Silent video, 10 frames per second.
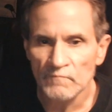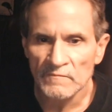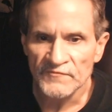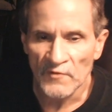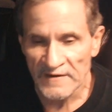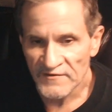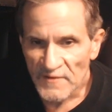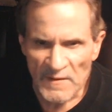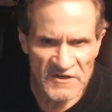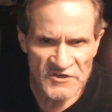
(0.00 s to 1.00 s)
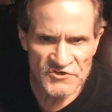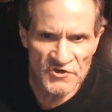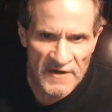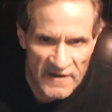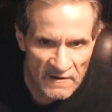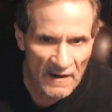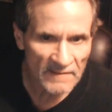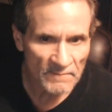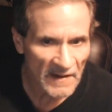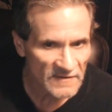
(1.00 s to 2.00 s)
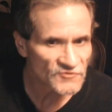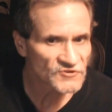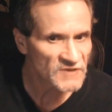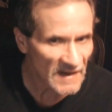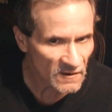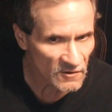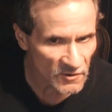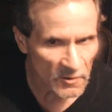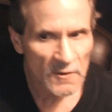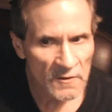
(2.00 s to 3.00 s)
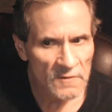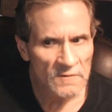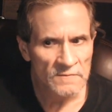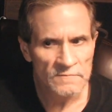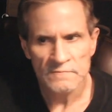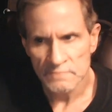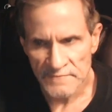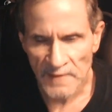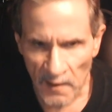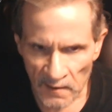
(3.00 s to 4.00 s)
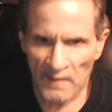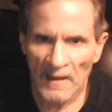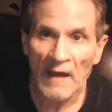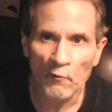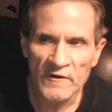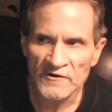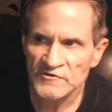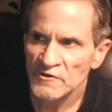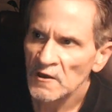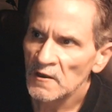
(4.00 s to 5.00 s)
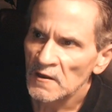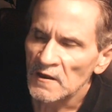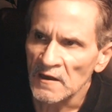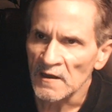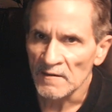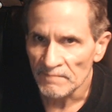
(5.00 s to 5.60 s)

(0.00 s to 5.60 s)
I guess I'm an engineer like Michael Saylor. I wish. But